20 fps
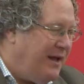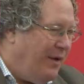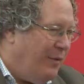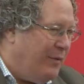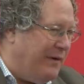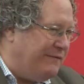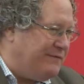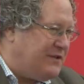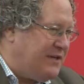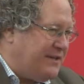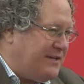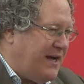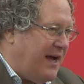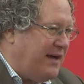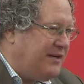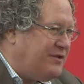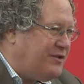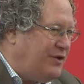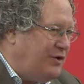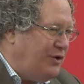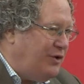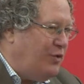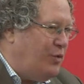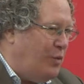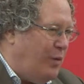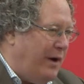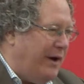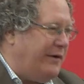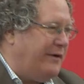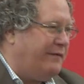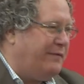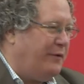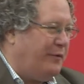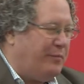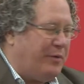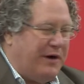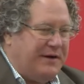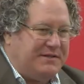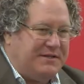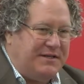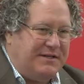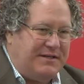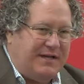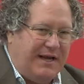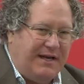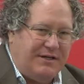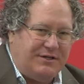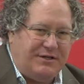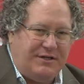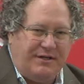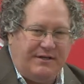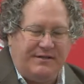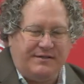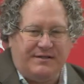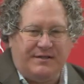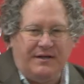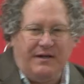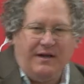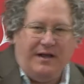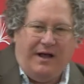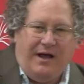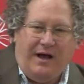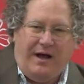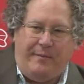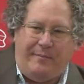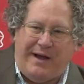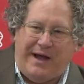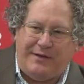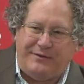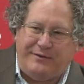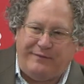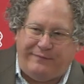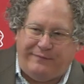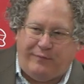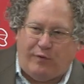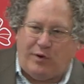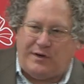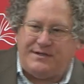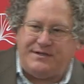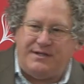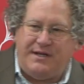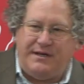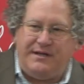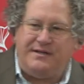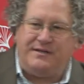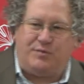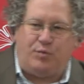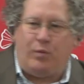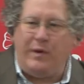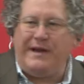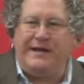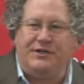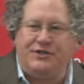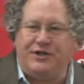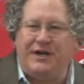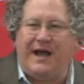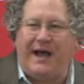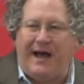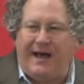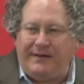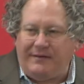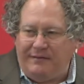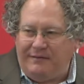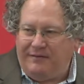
We've just had two wonderful presentations about the force that is WeChat